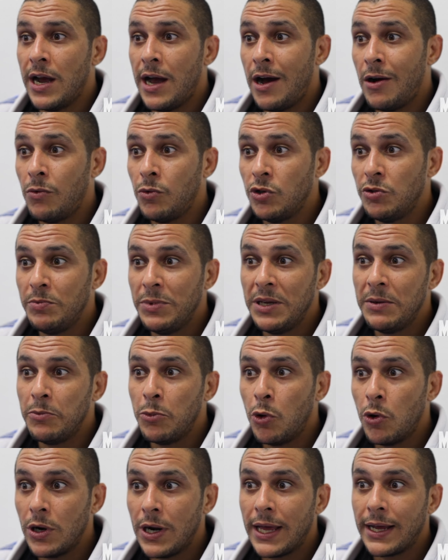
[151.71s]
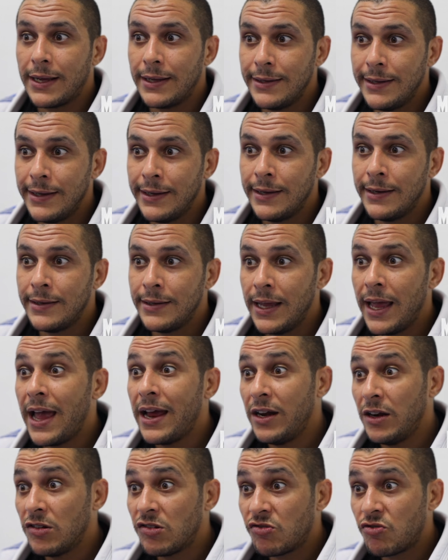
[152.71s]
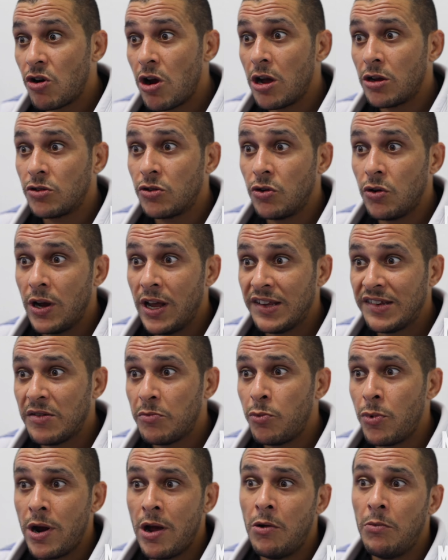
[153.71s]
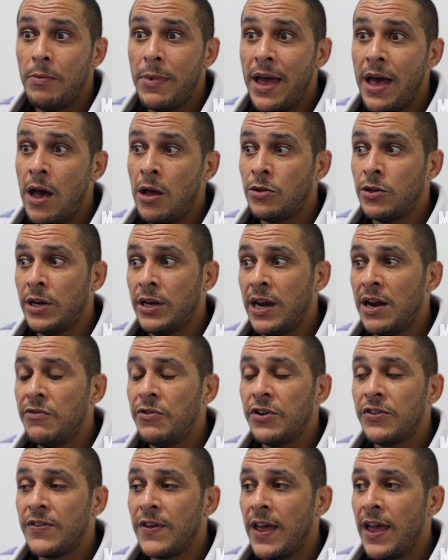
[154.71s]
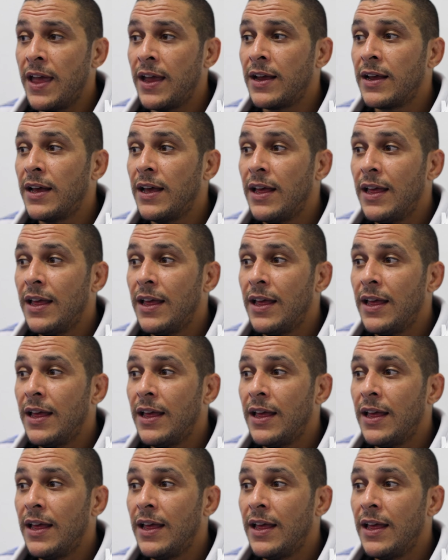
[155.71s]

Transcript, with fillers: I would be more like the head instructor as a brown belt and everything.